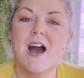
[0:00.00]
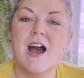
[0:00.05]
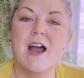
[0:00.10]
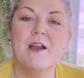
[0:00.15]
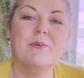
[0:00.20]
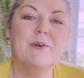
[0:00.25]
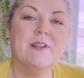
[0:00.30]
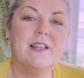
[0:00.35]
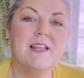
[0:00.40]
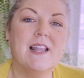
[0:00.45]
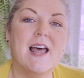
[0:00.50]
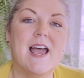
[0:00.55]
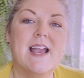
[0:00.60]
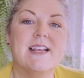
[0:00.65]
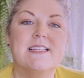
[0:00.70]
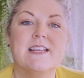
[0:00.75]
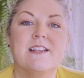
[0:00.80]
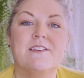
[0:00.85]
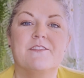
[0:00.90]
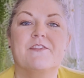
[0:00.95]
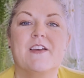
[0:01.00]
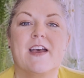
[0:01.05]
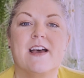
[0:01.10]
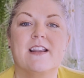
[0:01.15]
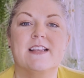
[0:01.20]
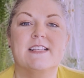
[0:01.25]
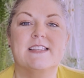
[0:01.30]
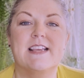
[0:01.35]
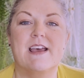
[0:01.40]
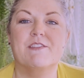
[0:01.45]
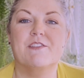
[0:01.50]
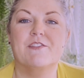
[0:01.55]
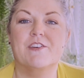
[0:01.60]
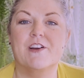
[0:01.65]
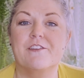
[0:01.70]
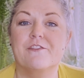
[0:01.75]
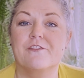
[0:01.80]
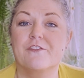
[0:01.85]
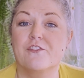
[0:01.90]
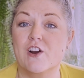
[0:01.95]
I really liked it and found it to have a
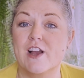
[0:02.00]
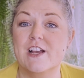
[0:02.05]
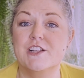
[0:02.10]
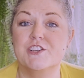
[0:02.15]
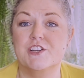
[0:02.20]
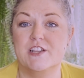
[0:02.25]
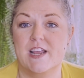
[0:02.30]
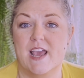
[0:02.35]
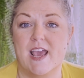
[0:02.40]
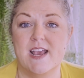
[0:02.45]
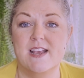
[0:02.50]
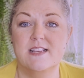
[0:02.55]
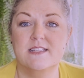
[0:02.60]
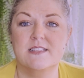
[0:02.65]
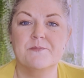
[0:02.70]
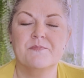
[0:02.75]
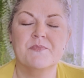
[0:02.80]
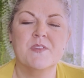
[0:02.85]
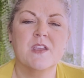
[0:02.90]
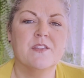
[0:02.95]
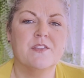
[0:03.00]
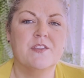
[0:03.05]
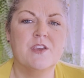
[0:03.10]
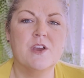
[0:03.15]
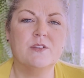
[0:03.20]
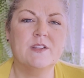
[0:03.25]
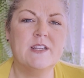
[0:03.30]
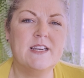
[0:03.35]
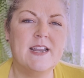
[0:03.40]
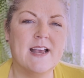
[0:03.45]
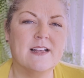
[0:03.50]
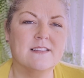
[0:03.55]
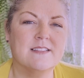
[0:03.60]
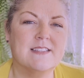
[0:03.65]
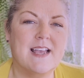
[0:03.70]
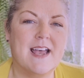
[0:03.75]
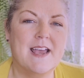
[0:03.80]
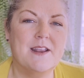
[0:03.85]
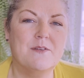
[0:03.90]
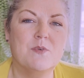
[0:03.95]
very fresh taste. The only
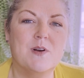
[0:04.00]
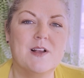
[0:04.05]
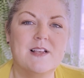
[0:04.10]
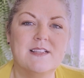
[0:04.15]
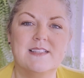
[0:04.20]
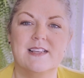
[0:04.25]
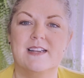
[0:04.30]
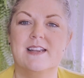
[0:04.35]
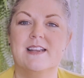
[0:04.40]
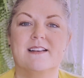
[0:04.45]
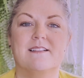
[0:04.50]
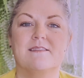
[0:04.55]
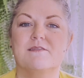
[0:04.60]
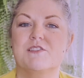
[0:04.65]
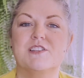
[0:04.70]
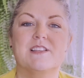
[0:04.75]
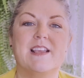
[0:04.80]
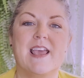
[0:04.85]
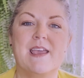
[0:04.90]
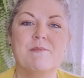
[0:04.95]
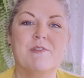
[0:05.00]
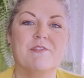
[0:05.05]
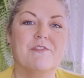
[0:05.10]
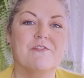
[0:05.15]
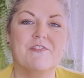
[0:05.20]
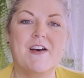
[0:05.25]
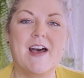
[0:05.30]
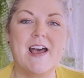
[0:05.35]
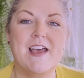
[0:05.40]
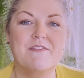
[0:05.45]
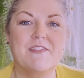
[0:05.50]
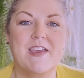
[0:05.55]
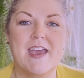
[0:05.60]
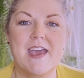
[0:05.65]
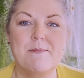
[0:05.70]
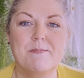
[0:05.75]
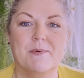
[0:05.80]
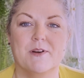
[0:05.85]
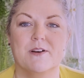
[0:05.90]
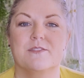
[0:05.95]
downside was that it just came with 5
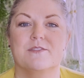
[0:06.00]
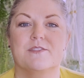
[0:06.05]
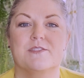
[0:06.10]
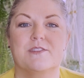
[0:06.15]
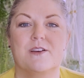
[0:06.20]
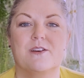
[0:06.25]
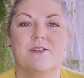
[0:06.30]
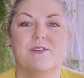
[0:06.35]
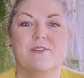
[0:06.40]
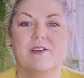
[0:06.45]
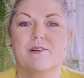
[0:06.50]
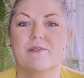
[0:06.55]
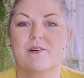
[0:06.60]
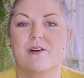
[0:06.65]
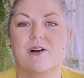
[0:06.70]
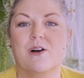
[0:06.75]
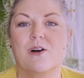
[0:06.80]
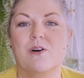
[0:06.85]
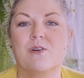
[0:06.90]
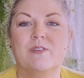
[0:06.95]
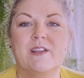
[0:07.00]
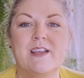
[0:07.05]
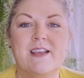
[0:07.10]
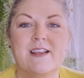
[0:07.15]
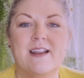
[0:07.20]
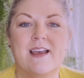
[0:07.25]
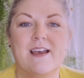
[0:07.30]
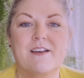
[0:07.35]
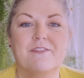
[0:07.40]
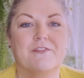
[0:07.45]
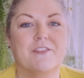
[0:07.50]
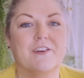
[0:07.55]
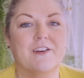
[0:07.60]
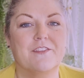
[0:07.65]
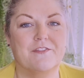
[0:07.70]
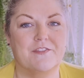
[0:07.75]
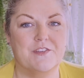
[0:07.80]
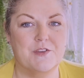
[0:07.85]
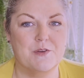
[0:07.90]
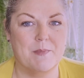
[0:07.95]
capers, so there were only enough for
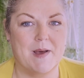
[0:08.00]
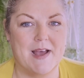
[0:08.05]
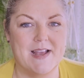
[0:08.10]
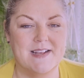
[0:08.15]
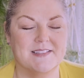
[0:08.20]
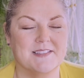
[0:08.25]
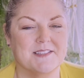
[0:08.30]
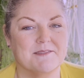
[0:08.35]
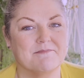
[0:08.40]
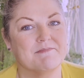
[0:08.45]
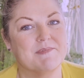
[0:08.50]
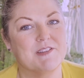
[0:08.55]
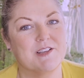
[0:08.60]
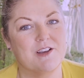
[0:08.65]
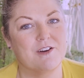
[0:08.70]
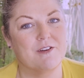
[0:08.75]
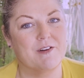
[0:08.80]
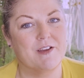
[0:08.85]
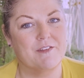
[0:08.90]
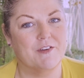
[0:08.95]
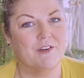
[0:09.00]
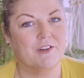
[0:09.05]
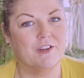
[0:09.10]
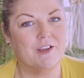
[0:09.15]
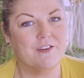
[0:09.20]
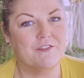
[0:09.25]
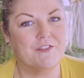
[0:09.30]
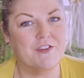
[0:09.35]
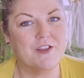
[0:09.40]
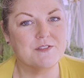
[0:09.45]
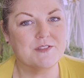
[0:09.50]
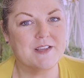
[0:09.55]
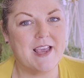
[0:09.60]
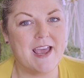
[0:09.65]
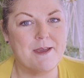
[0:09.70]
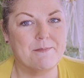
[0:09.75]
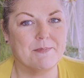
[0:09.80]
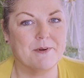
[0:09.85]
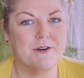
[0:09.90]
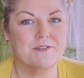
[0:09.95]
a few bites. So if you're looking for those
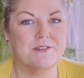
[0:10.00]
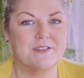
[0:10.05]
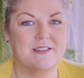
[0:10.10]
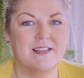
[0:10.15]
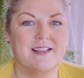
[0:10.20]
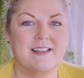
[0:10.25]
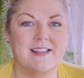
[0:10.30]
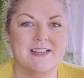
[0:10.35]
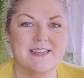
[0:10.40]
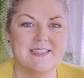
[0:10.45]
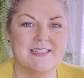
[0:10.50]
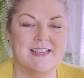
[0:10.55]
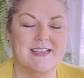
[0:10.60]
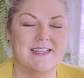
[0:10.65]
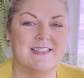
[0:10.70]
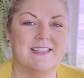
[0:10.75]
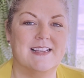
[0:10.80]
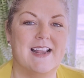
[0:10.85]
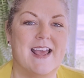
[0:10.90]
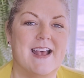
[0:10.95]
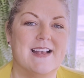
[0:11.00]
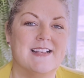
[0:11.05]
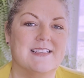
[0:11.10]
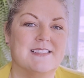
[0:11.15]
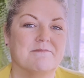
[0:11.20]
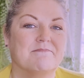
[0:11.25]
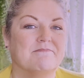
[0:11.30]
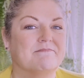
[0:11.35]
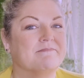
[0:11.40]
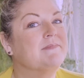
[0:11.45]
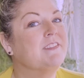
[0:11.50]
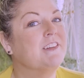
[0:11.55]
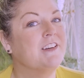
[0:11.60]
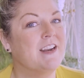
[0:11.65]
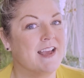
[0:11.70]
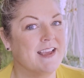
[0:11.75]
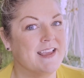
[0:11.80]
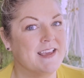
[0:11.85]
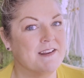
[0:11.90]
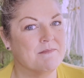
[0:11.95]
capers that it says it has, you're
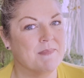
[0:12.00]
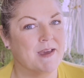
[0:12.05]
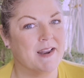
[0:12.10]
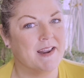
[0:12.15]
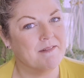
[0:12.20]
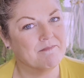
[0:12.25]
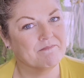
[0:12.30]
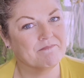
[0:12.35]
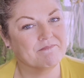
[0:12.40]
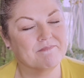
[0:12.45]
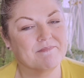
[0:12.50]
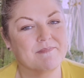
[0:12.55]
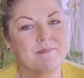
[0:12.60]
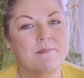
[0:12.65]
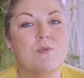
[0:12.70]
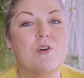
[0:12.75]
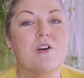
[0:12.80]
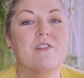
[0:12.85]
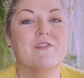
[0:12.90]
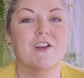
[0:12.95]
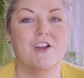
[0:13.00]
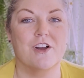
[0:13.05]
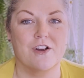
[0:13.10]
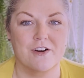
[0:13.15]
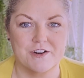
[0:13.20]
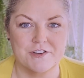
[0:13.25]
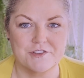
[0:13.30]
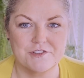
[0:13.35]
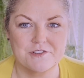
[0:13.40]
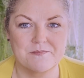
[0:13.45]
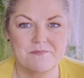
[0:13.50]
not getting many. More of a garnish.